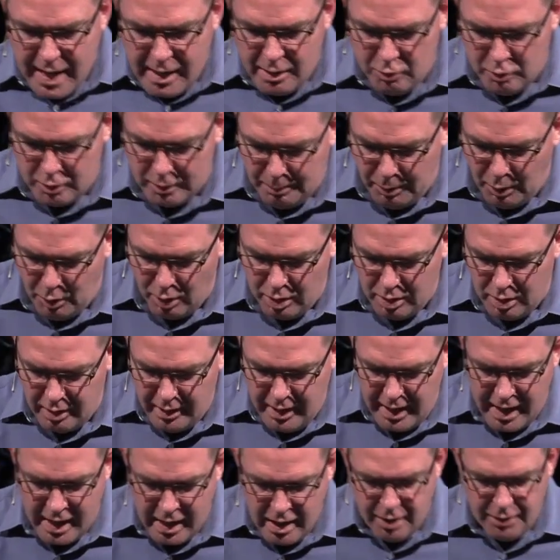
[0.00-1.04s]
back a report
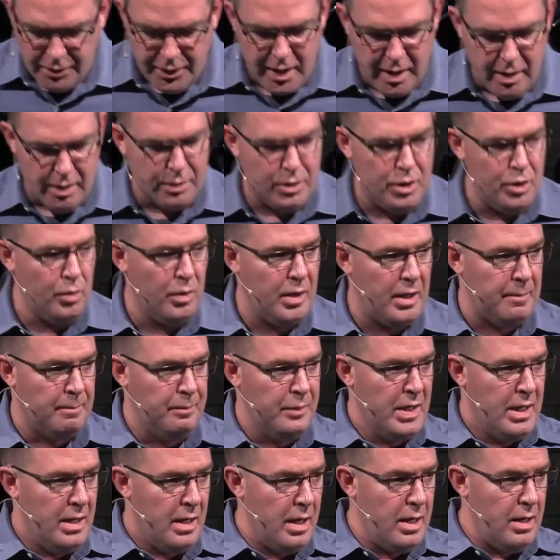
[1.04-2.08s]
on how they are
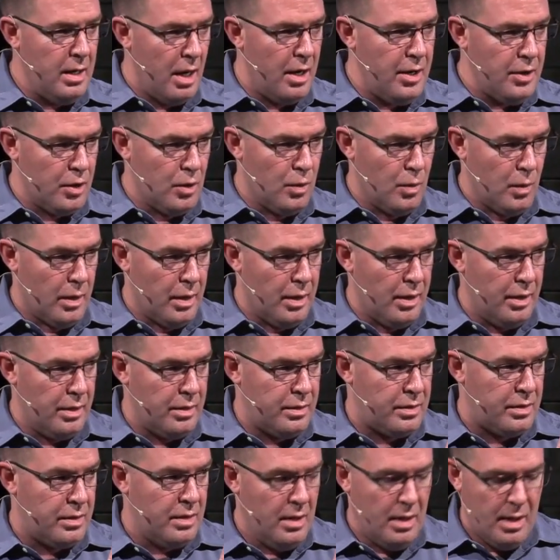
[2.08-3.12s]
doing. In other
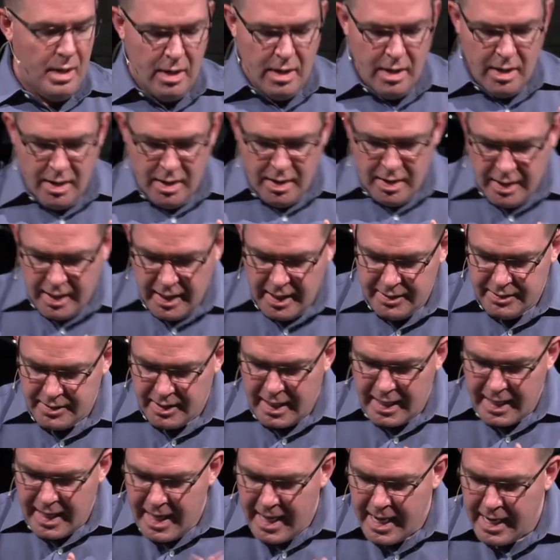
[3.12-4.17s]
words,
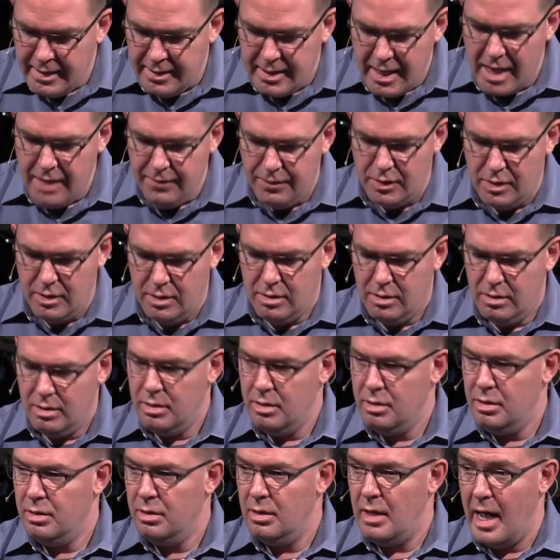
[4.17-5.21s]
he's like, hey, David,
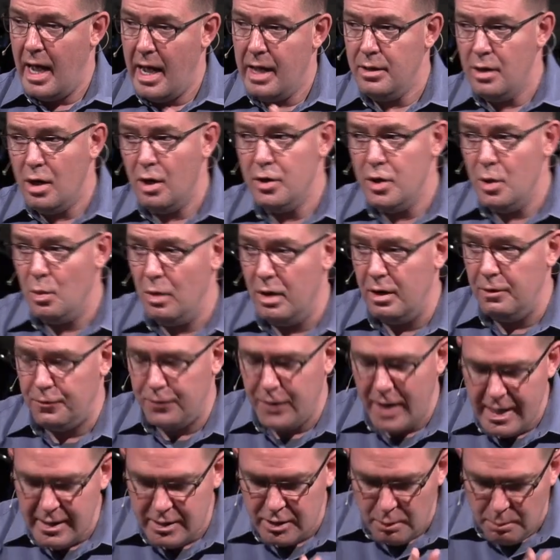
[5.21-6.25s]
I know you want to
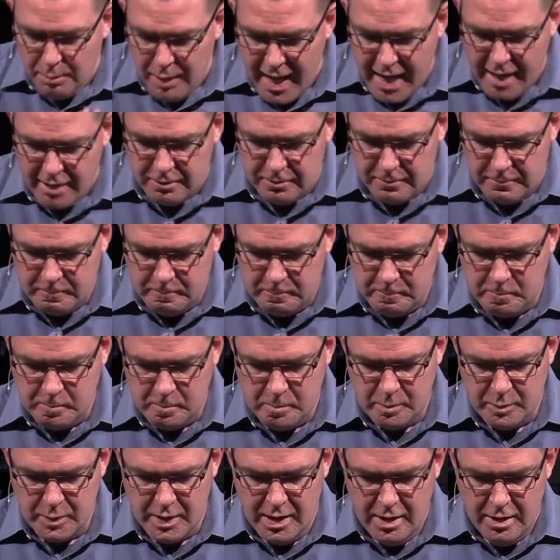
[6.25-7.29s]
fight the battle.
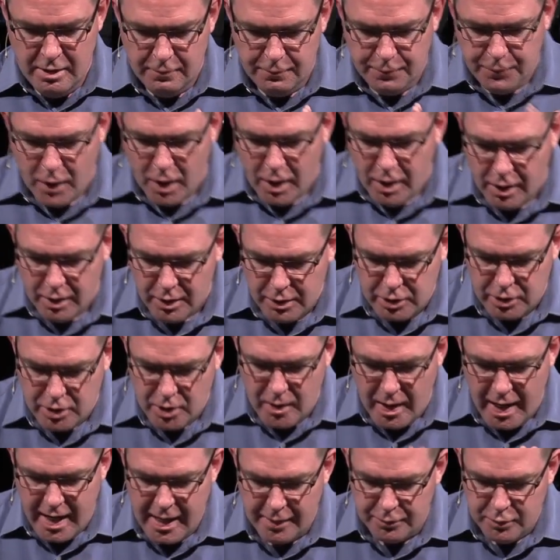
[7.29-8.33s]
First,
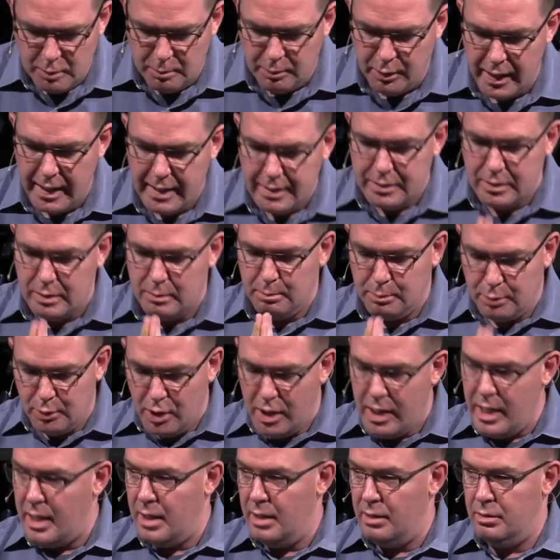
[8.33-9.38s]
you have to bring some
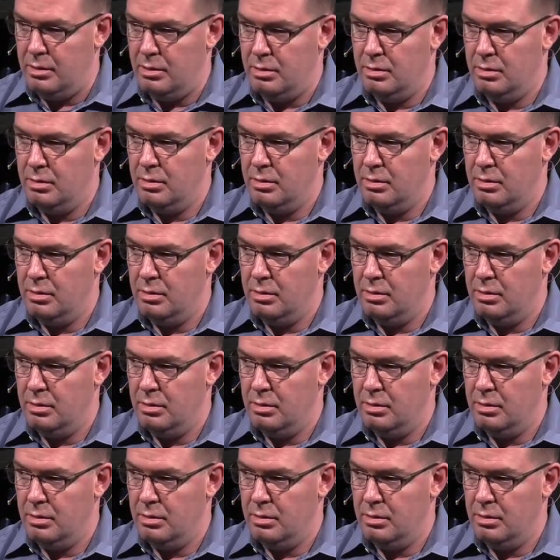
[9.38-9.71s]
bread.